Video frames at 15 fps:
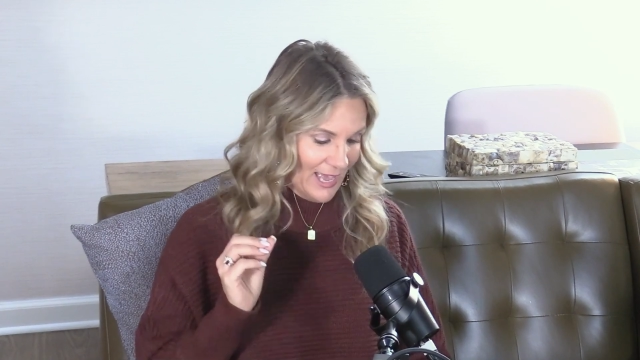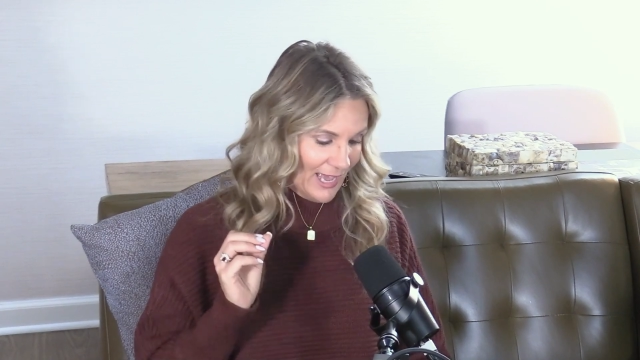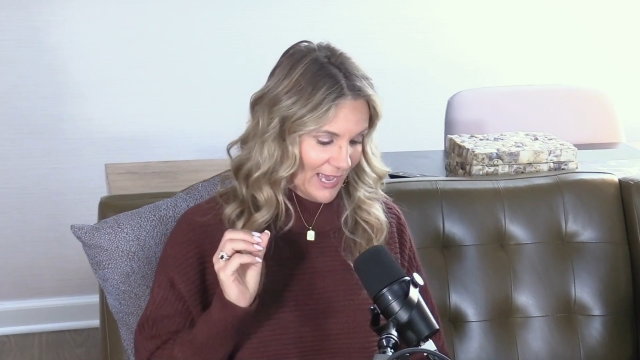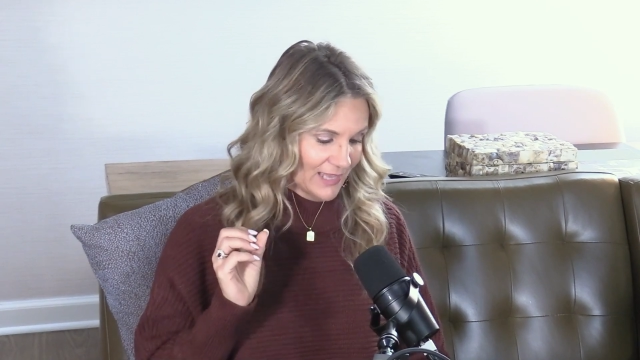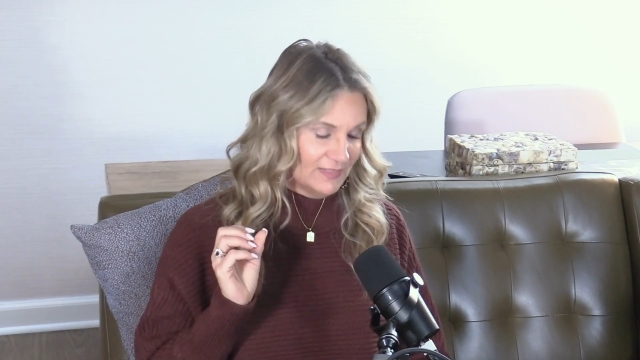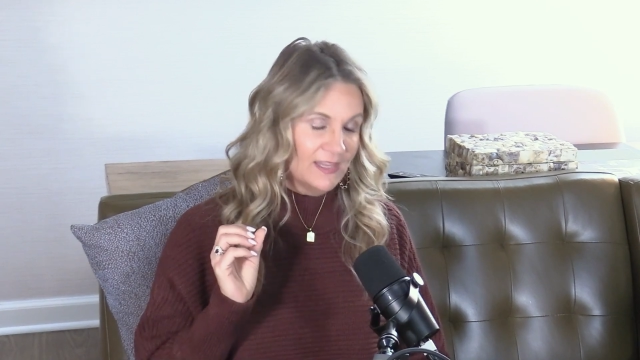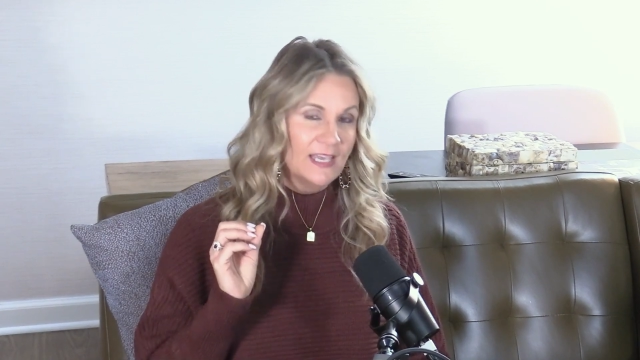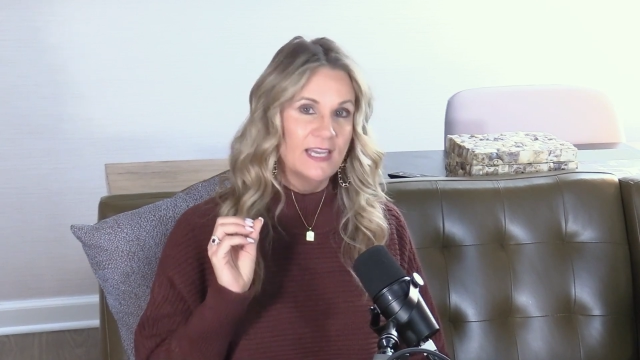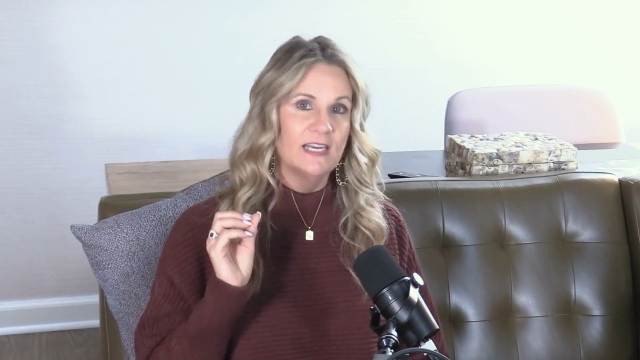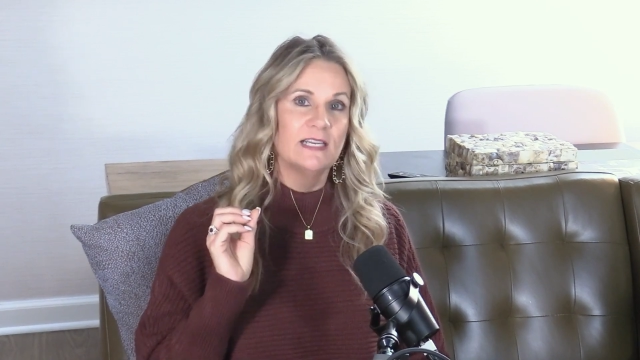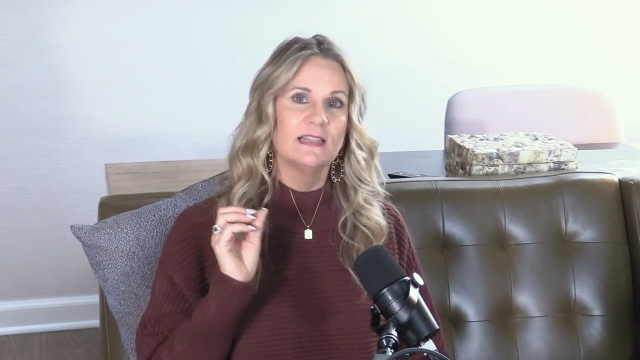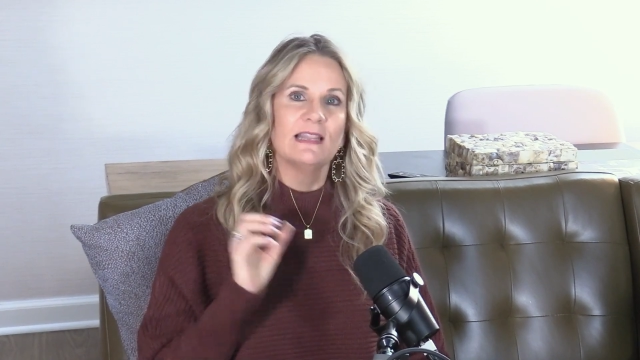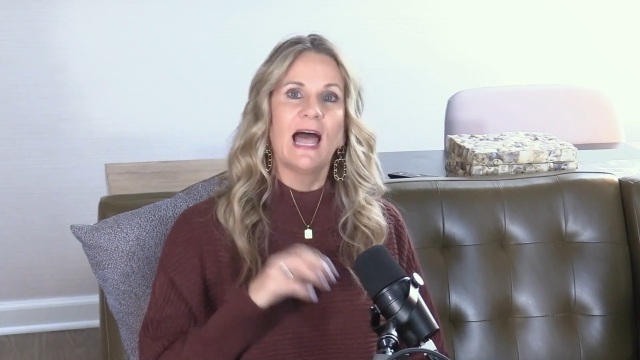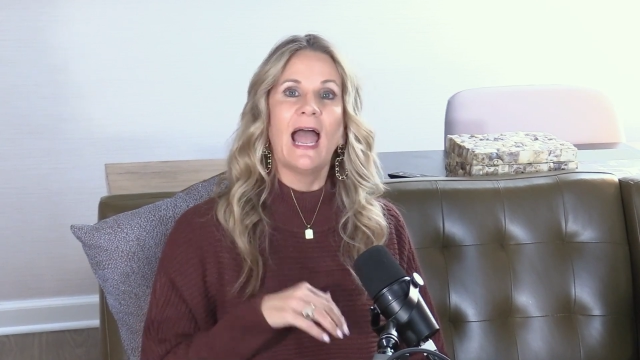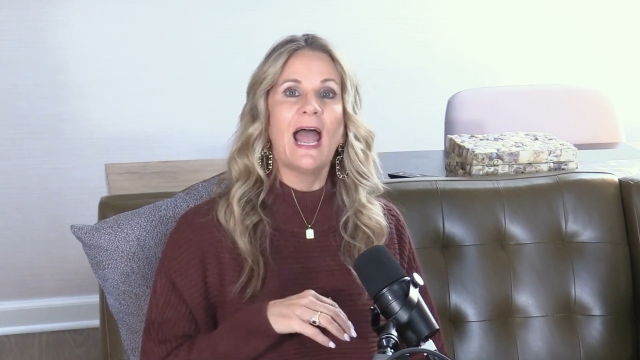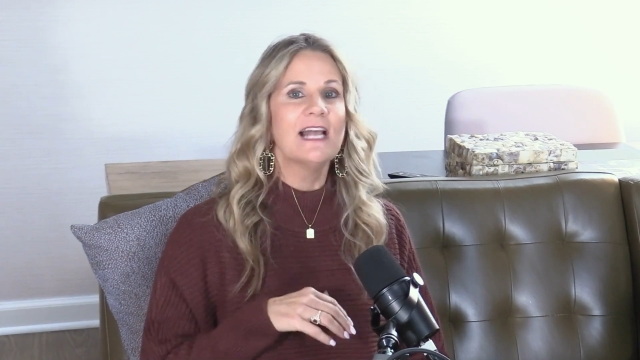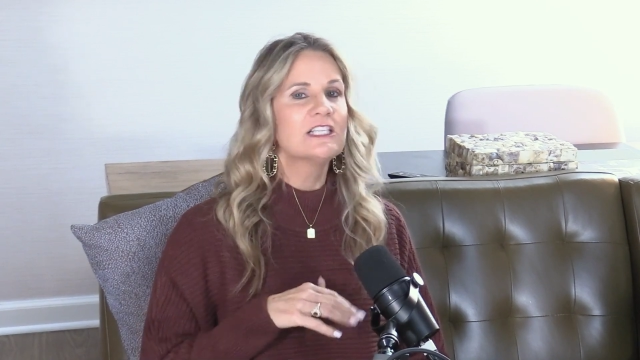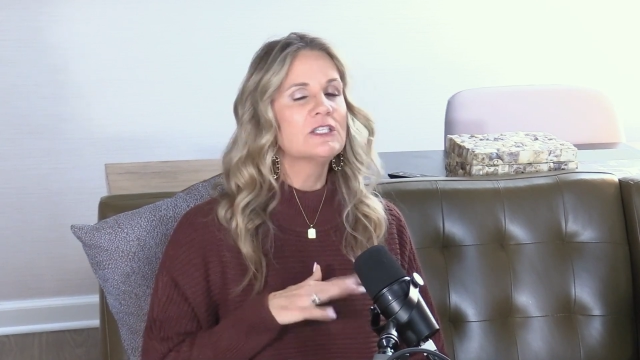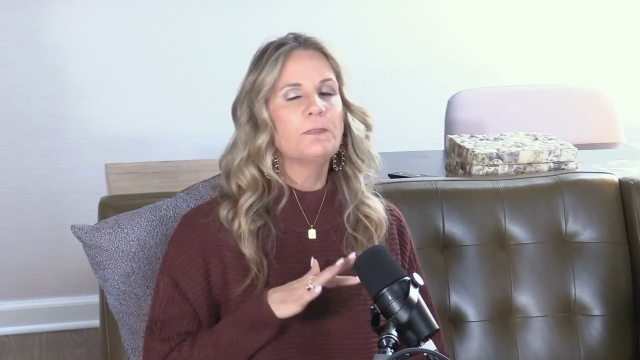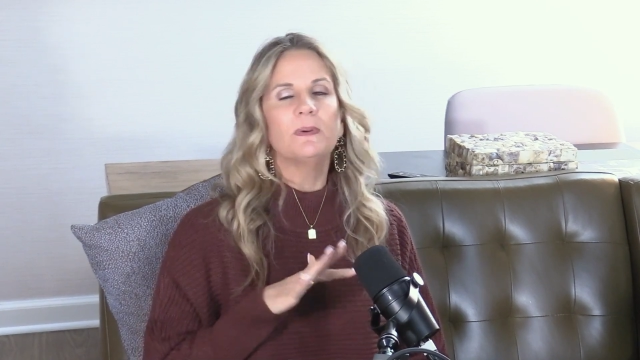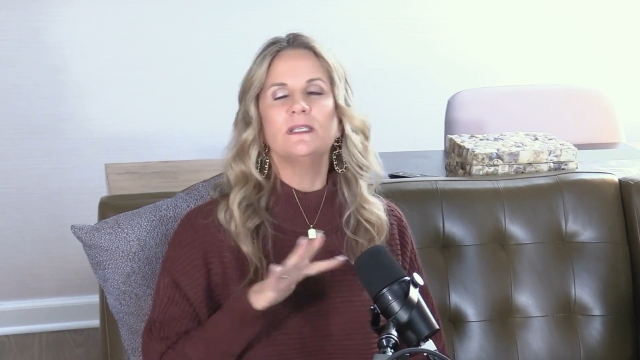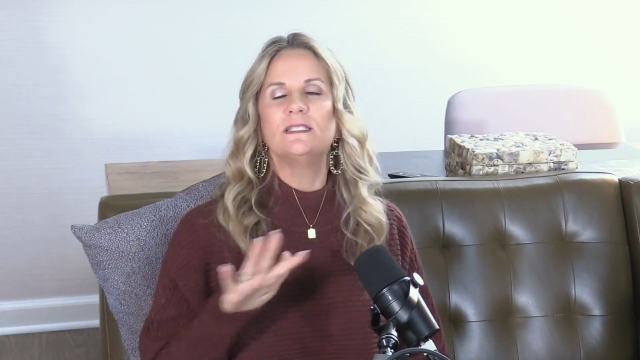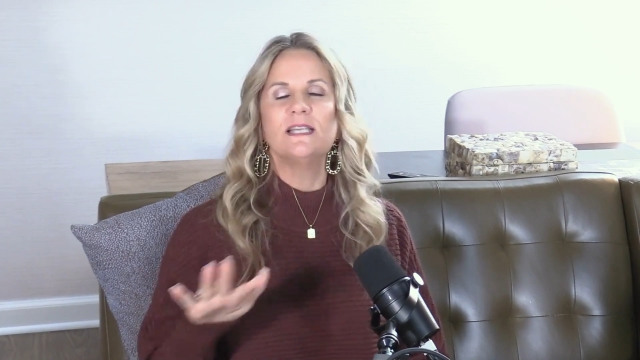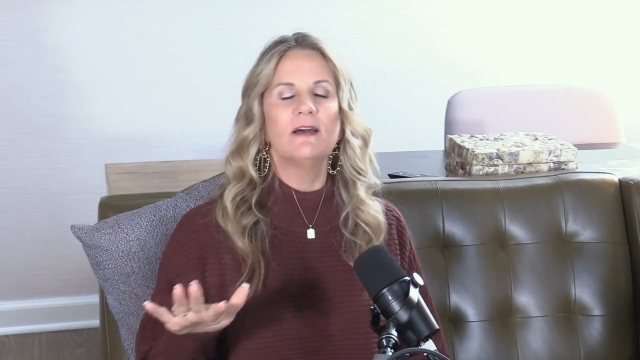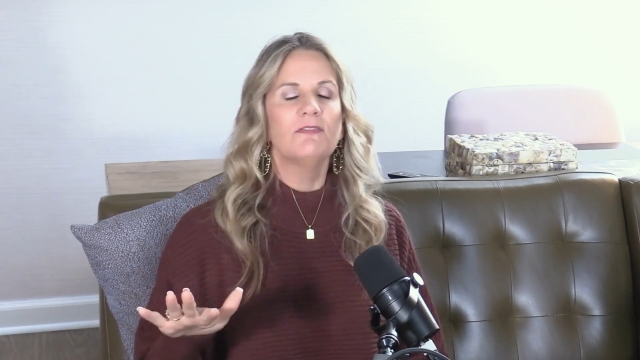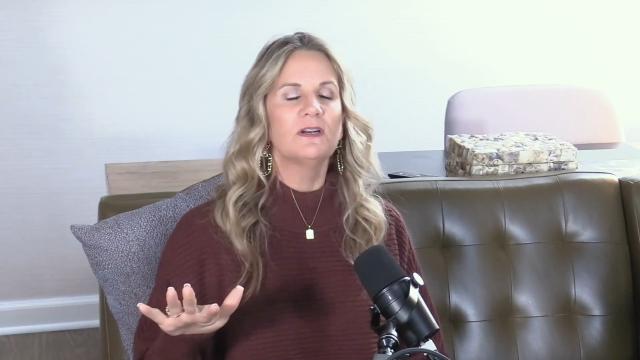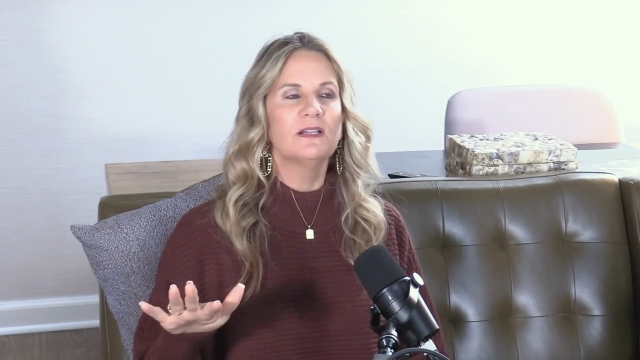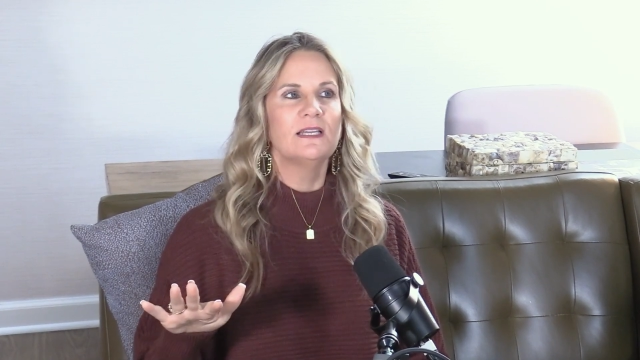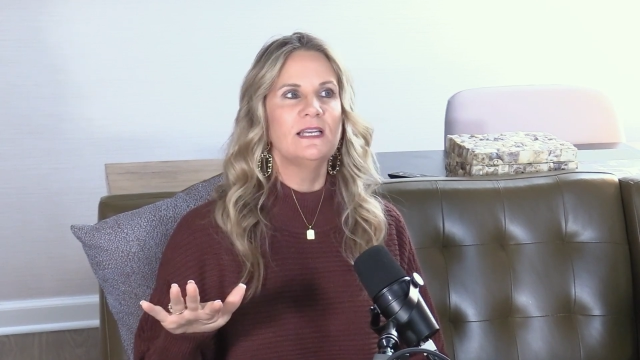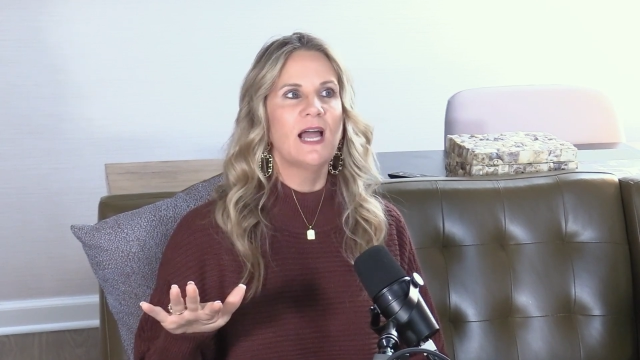And then last, but
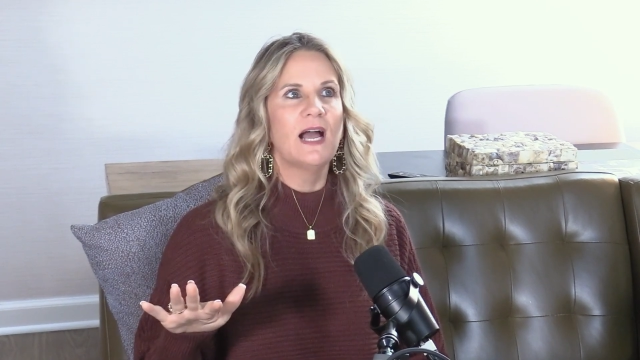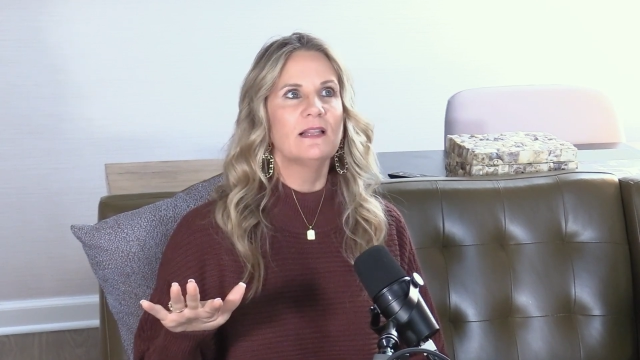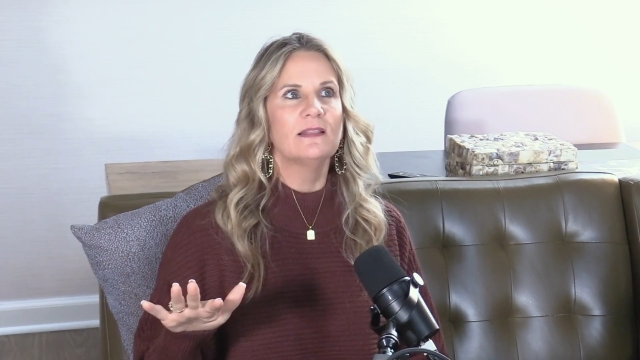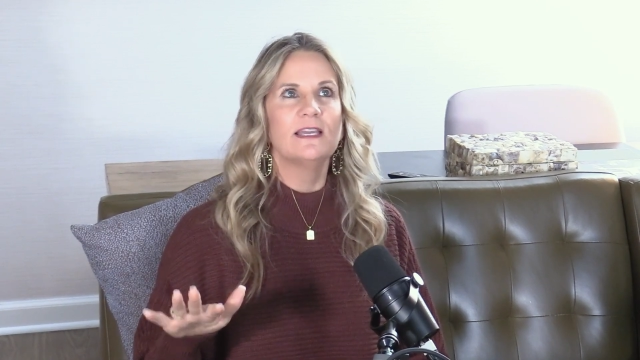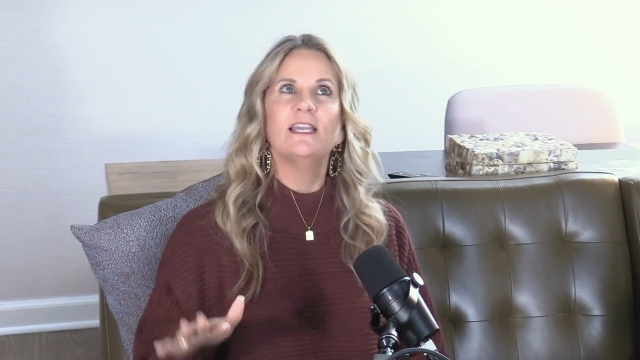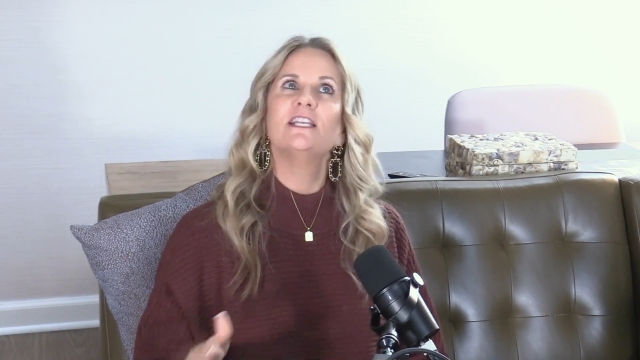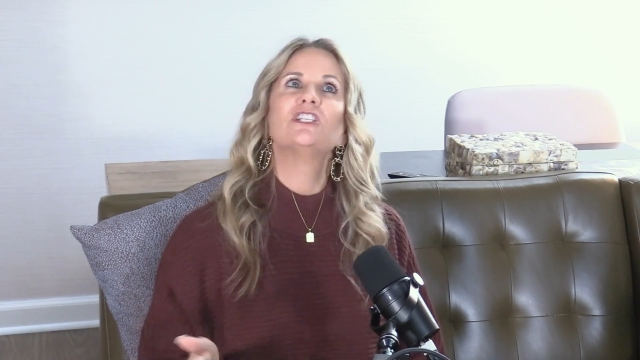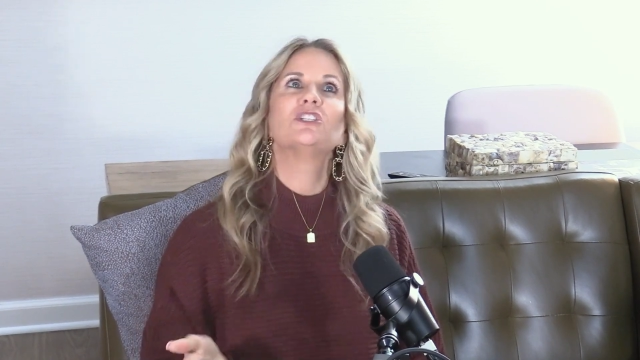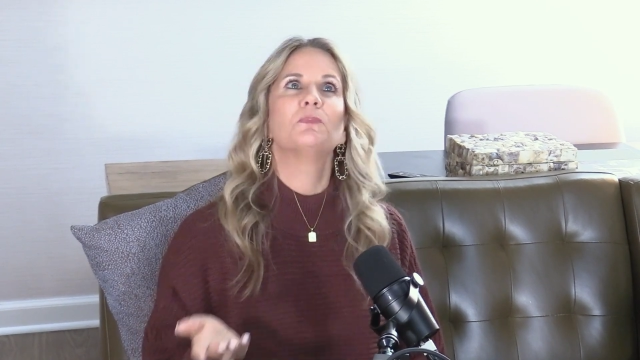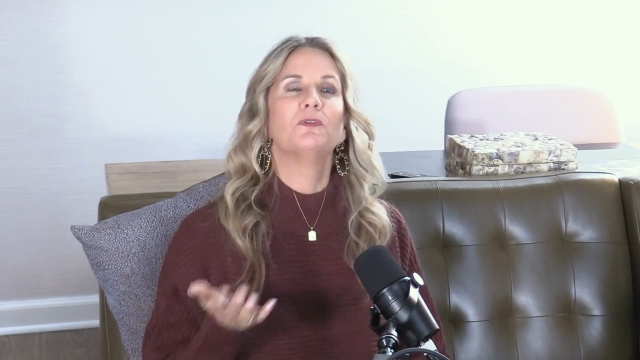definitely not least,